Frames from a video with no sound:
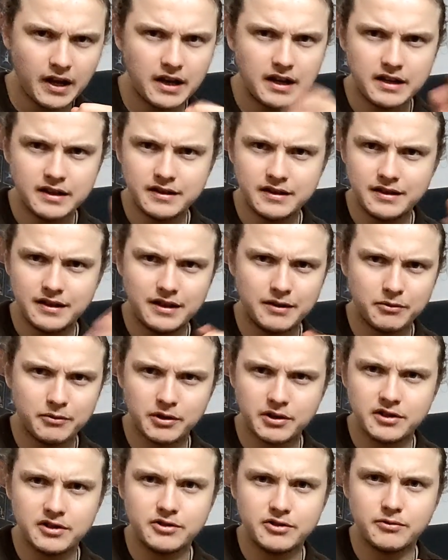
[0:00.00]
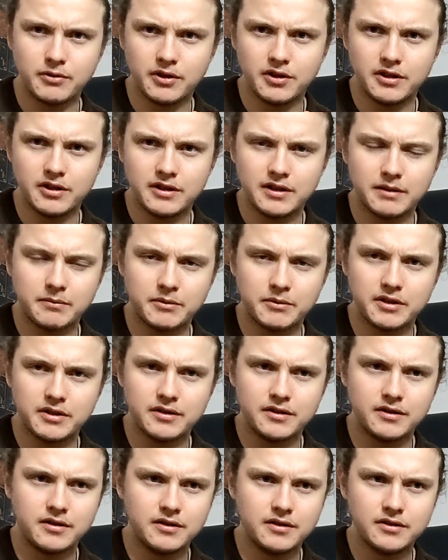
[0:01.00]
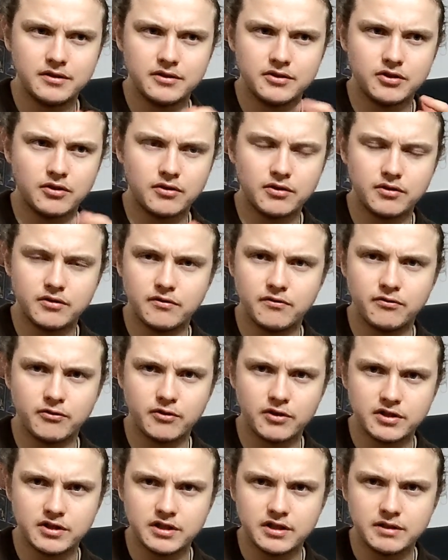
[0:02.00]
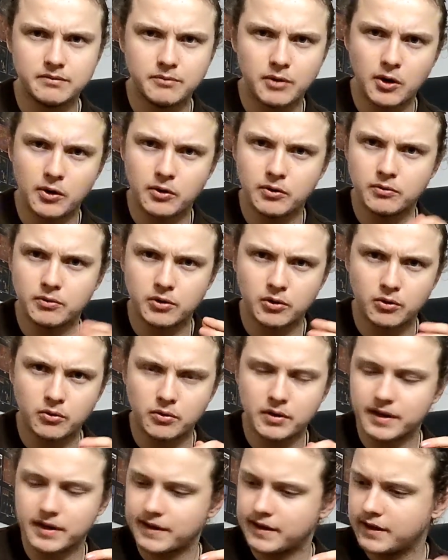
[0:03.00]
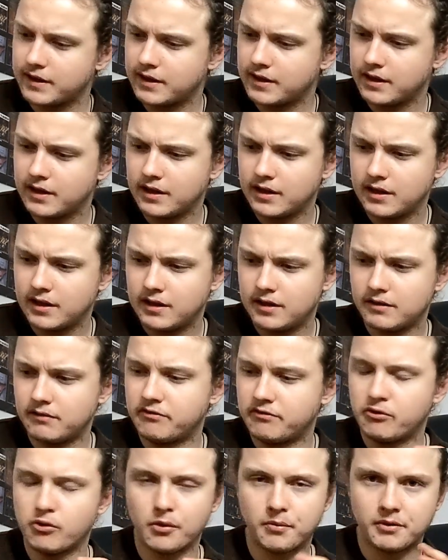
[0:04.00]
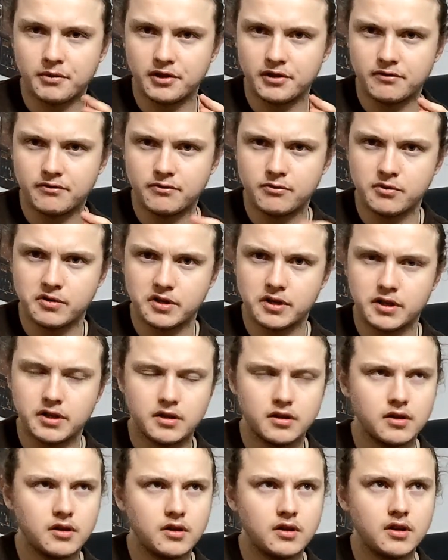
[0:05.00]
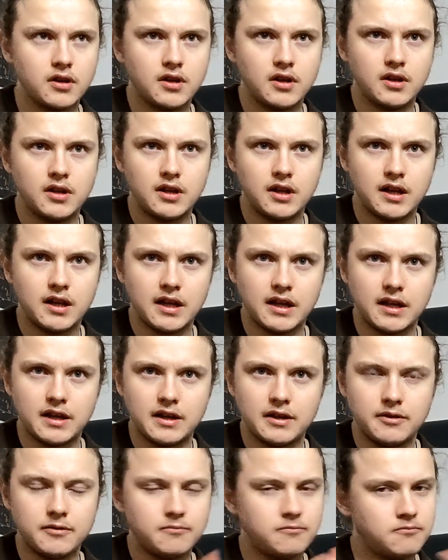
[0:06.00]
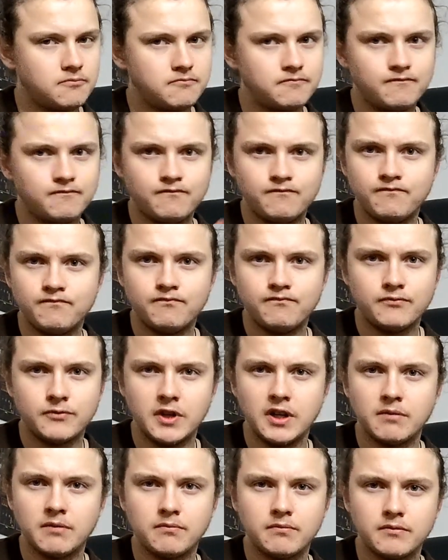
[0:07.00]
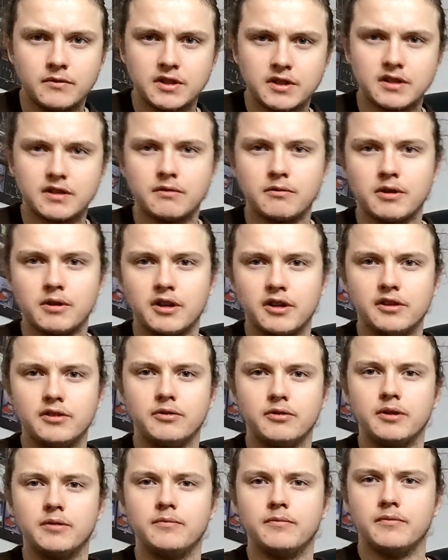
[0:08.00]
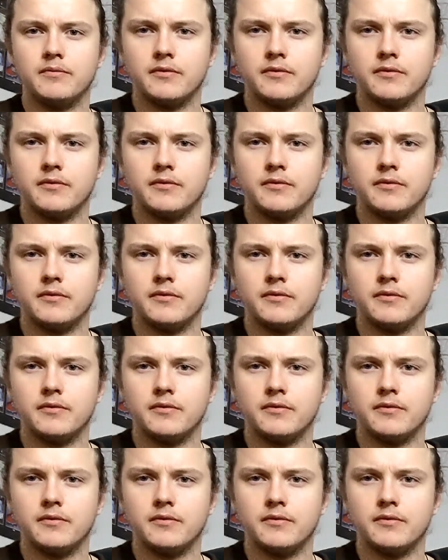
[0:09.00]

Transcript: and we're going to drill it, and I'm going to show you the Phrygian mode real quick, the formula for it, and yeah, let's get right into it.